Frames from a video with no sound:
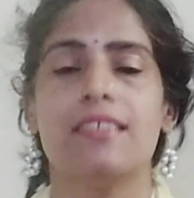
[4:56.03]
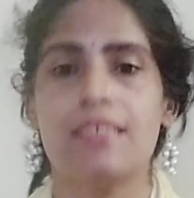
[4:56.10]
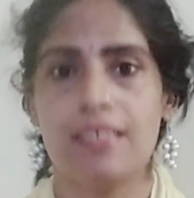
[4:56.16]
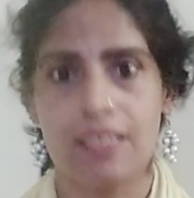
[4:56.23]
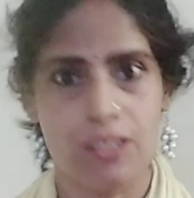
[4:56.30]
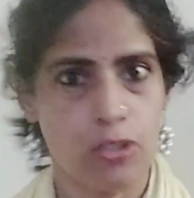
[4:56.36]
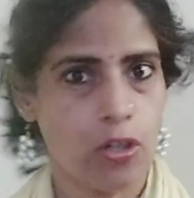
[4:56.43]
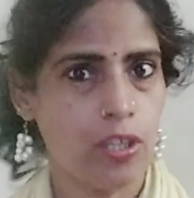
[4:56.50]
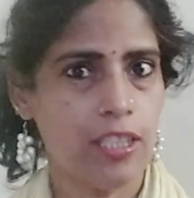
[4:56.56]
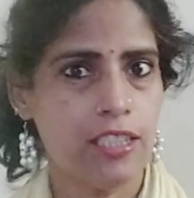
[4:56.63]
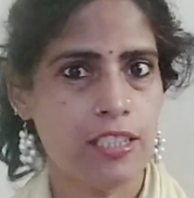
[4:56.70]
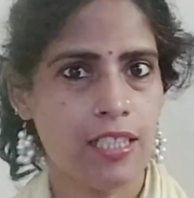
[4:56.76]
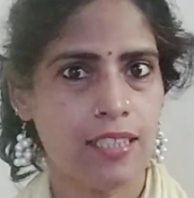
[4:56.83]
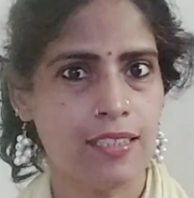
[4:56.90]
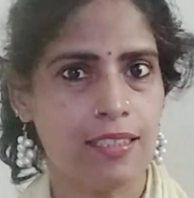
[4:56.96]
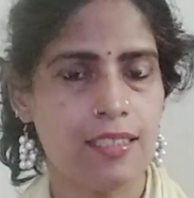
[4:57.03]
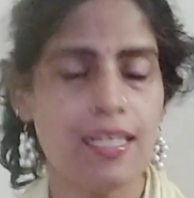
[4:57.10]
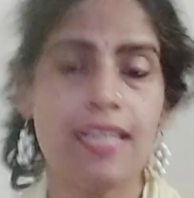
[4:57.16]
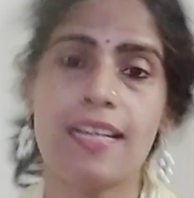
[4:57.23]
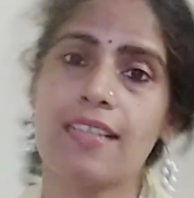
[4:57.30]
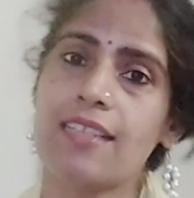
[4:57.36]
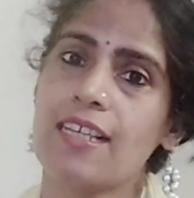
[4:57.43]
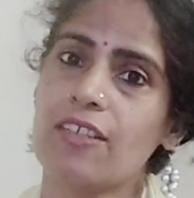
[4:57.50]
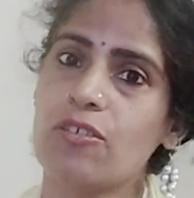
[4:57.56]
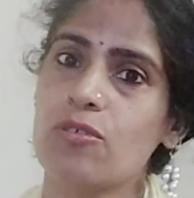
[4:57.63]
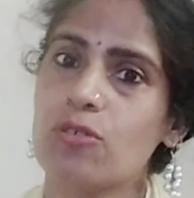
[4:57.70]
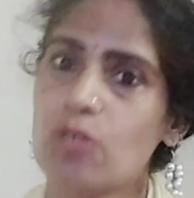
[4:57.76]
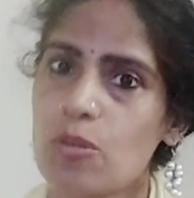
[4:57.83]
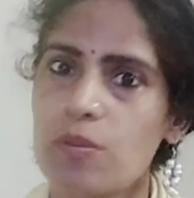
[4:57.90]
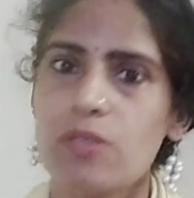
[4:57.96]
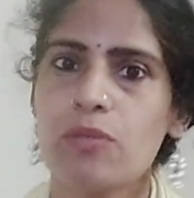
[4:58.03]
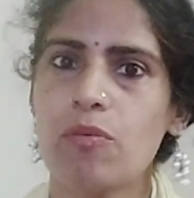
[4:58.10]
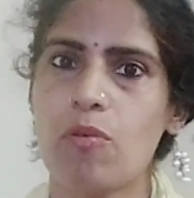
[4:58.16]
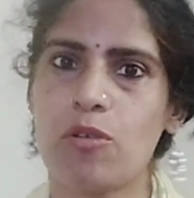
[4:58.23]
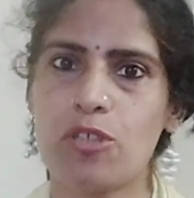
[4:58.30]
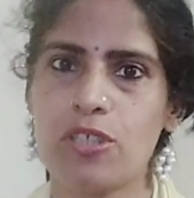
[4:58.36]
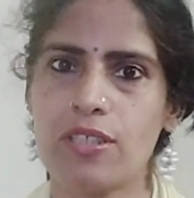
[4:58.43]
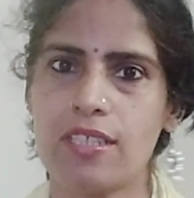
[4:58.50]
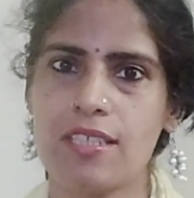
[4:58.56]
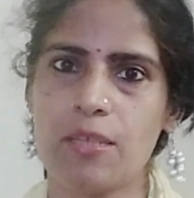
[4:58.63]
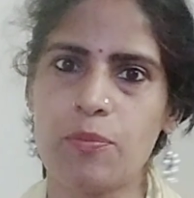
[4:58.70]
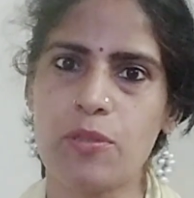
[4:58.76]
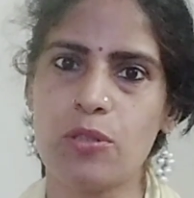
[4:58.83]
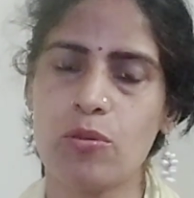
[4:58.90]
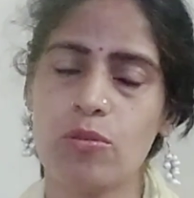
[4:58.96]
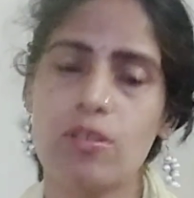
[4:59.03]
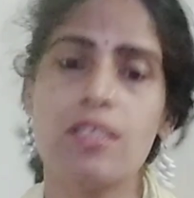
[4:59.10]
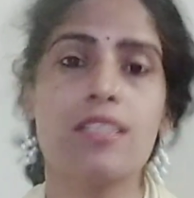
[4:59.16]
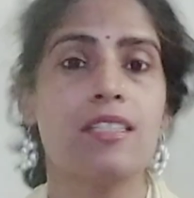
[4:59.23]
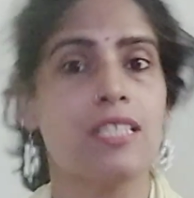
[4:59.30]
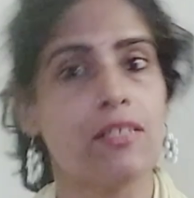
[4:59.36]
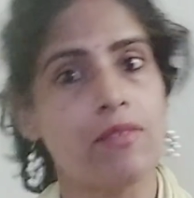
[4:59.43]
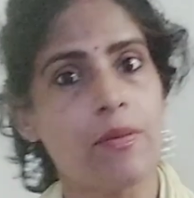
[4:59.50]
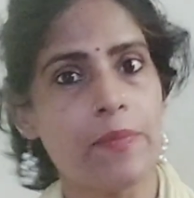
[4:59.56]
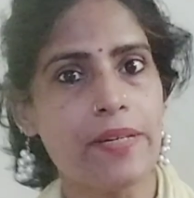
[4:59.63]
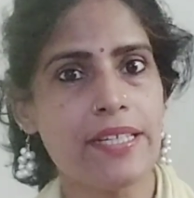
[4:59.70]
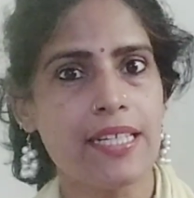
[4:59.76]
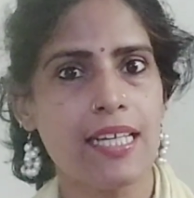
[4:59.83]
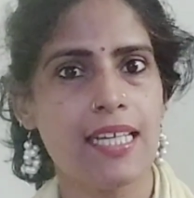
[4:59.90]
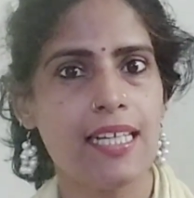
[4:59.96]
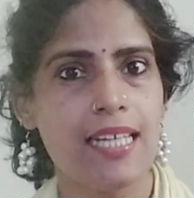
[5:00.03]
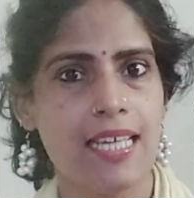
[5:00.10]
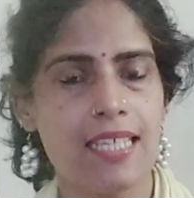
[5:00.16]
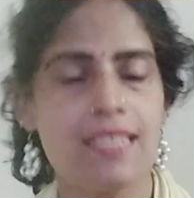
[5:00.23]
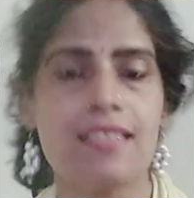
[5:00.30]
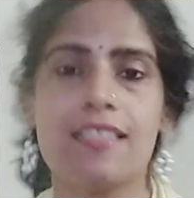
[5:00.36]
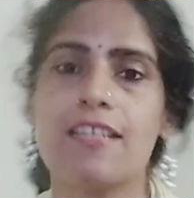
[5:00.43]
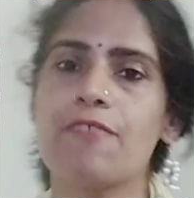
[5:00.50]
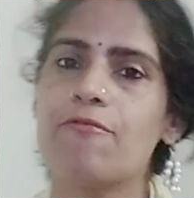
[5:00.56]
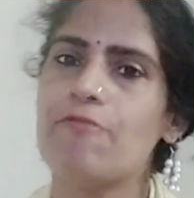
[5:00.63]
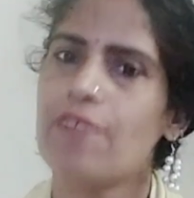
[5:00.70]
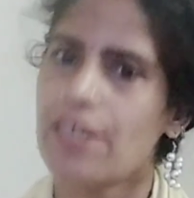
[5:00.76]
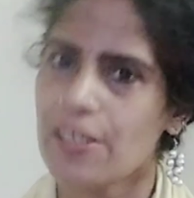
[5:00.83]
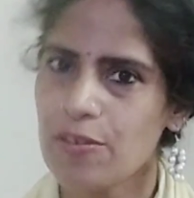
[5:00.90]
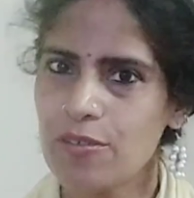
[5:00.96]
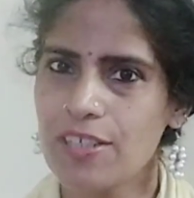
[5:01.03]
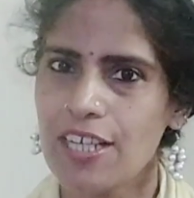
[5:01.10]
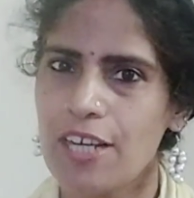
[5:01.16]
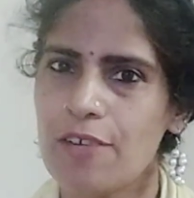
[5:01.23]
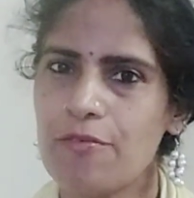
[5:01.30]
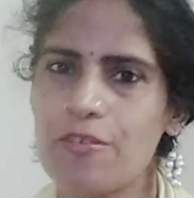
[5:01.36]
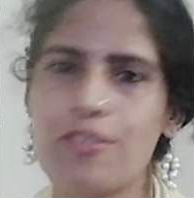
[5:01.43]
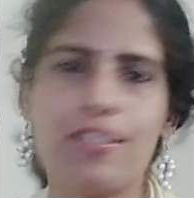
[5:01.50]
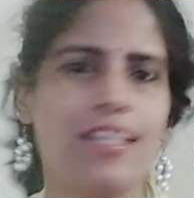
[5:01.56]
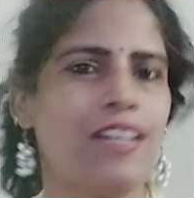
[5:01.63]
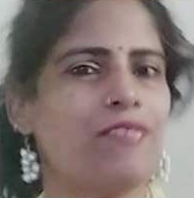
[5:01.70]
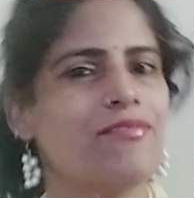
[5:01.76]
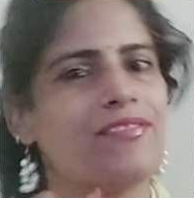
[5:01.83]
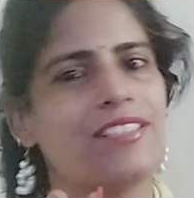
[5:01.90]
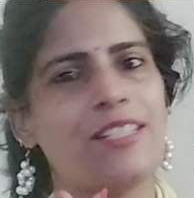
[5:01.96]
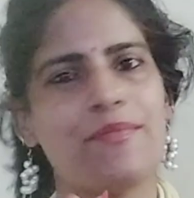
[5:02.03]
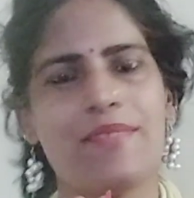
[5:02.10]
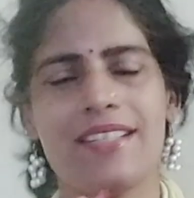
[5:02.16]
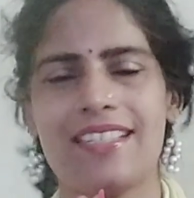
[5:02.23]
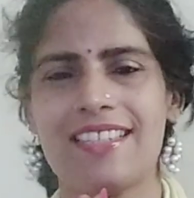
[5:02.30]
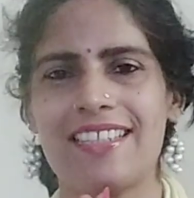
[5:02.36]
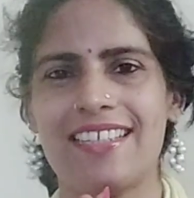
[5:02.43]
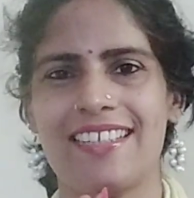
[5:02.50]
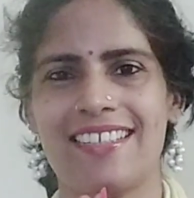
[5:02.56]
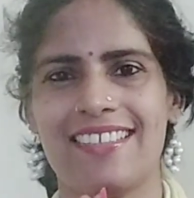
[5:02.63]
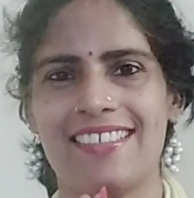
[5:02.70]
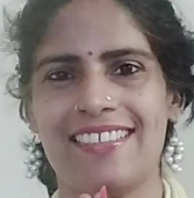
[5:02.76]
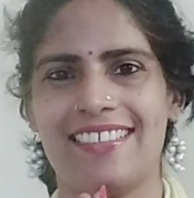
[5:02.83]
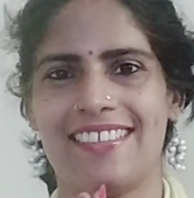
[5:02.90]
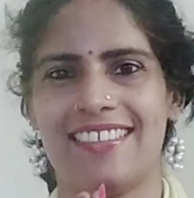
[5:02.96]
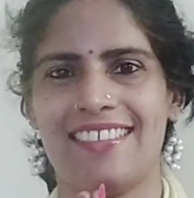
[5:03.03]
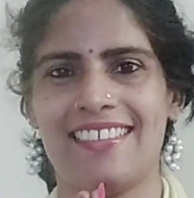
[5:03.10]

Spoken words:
This is Dolly Jha here, and I thank you so much for watching this episode. Till we meet again next, take very good care of yourself. Namaste.